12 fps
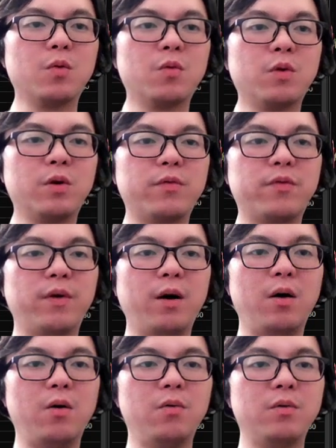We
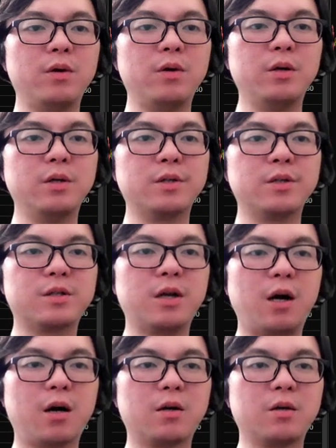found a
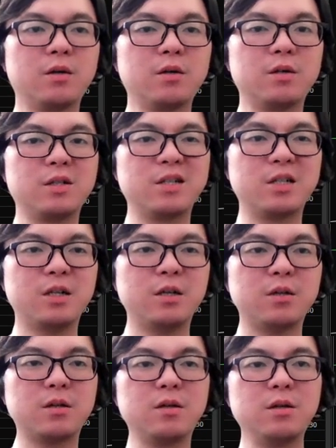stock
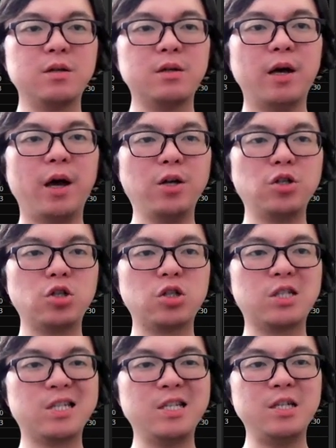ticket
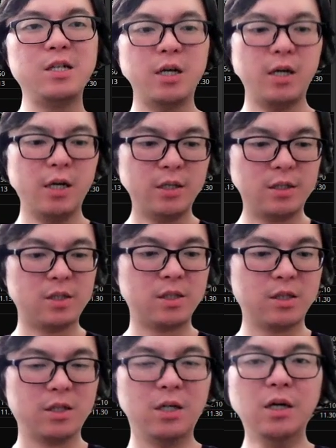
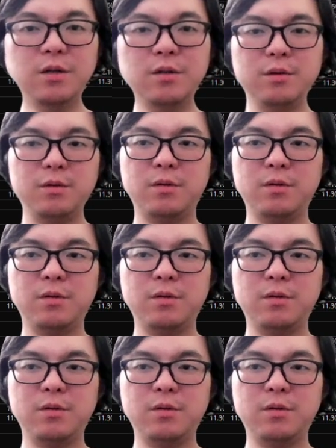HDSN.